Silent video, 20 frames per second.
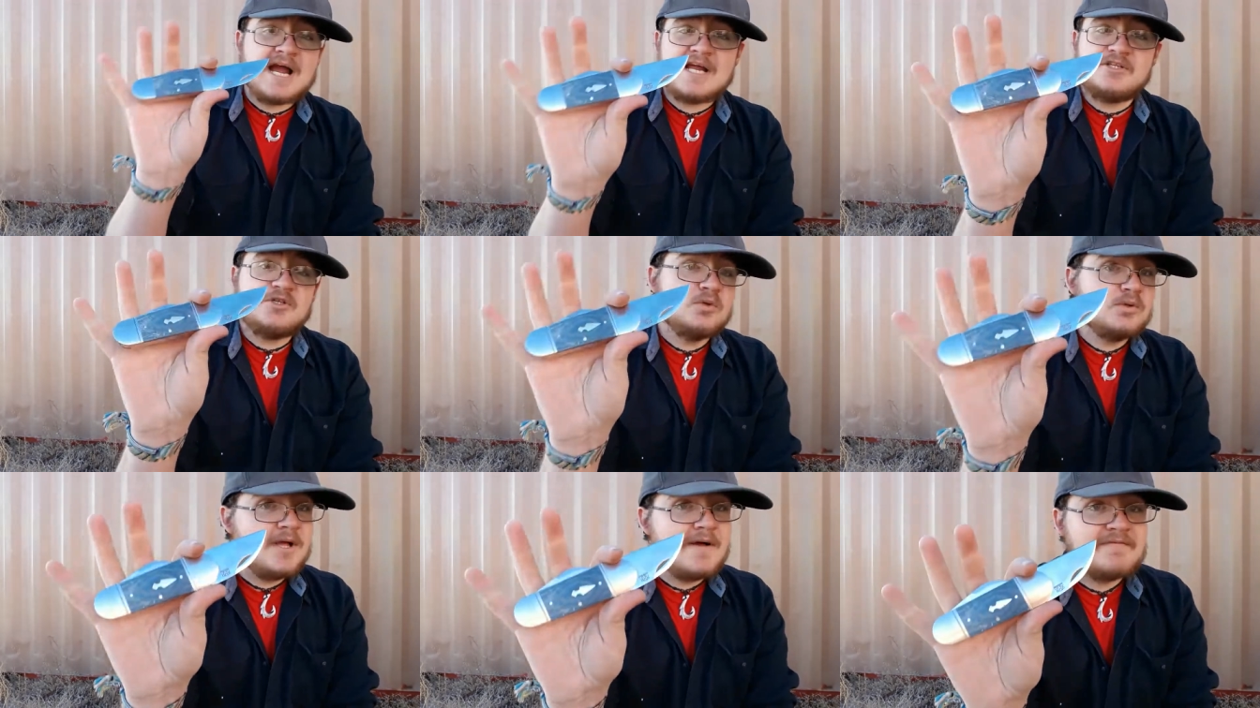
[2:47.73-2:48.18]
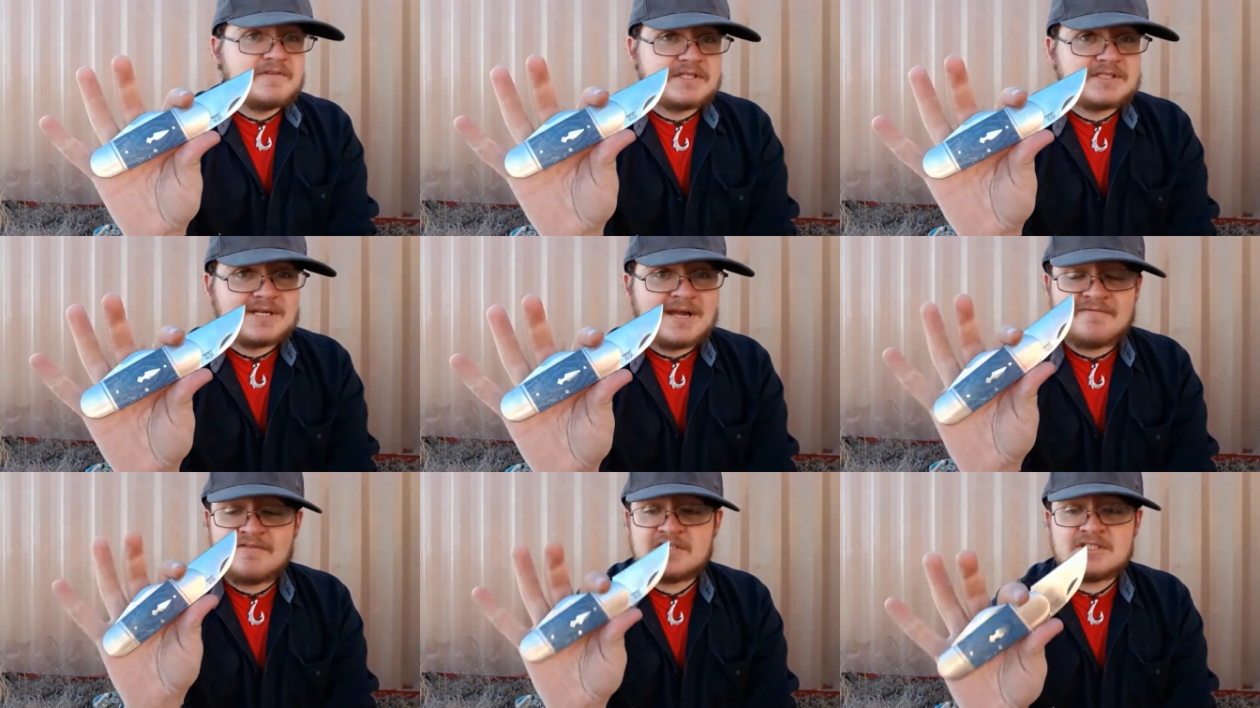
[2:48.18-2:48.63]
I do love
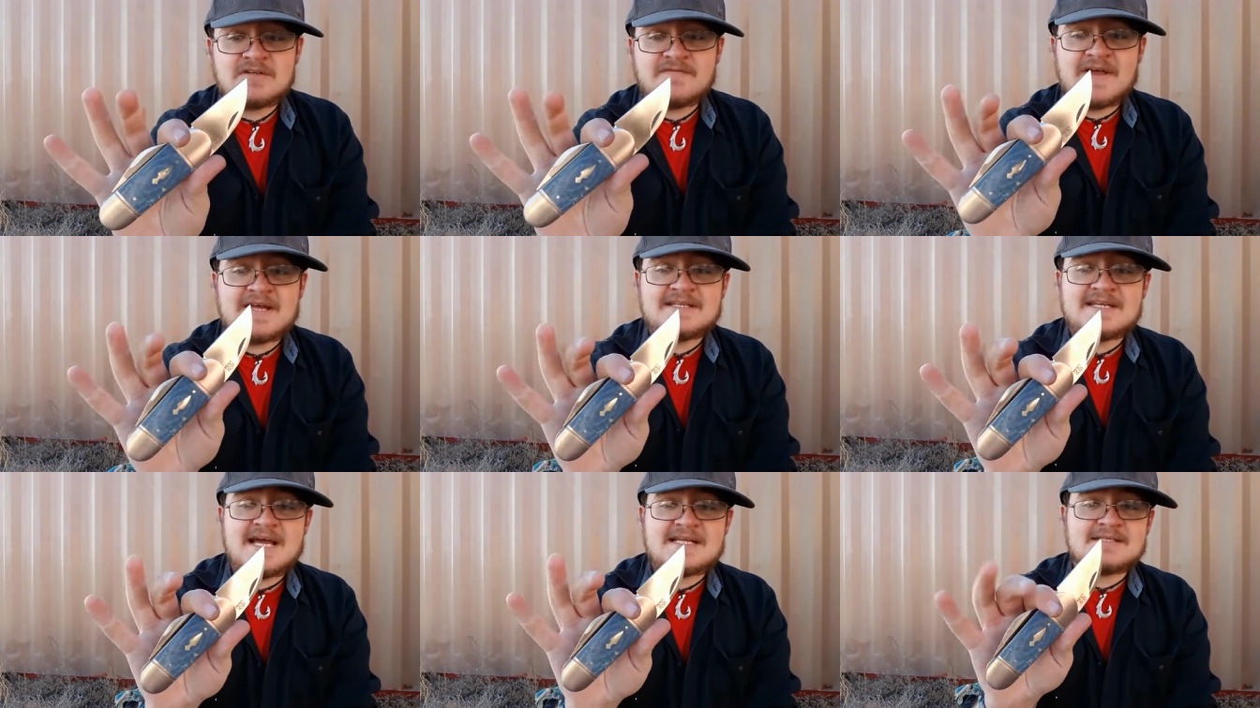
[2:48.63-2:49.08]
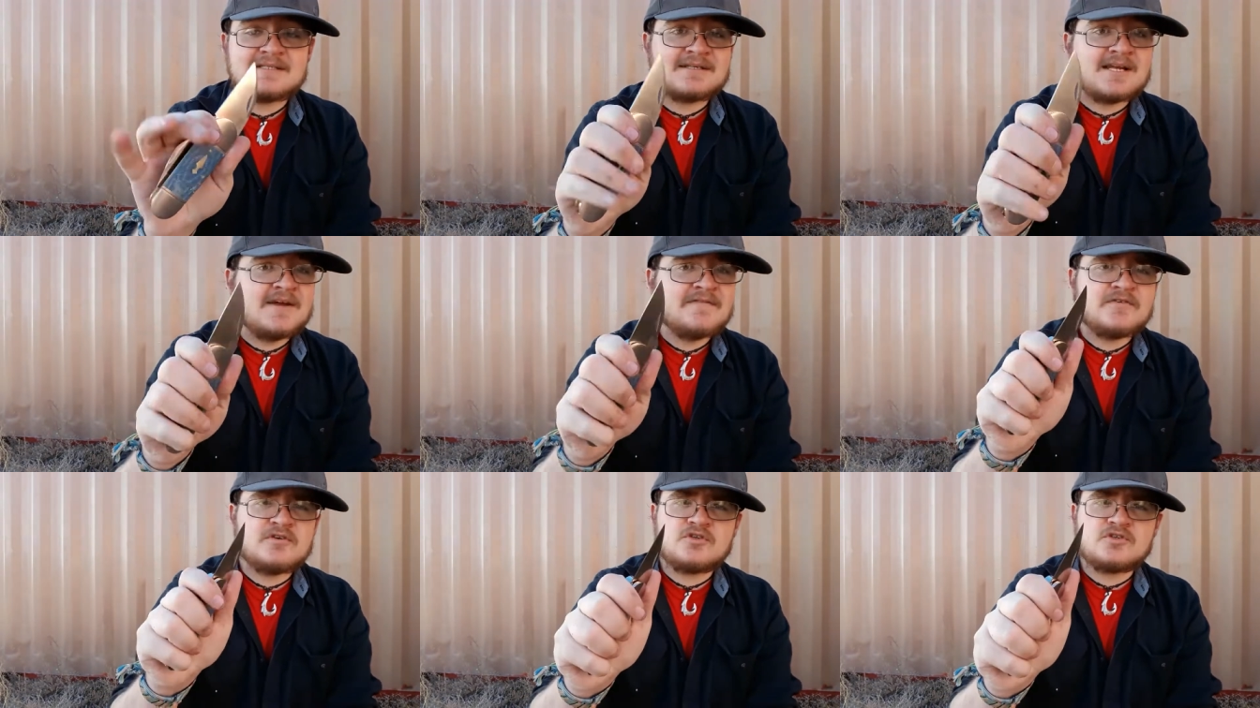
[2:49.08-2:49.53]
this knife. This is a fantastic knife.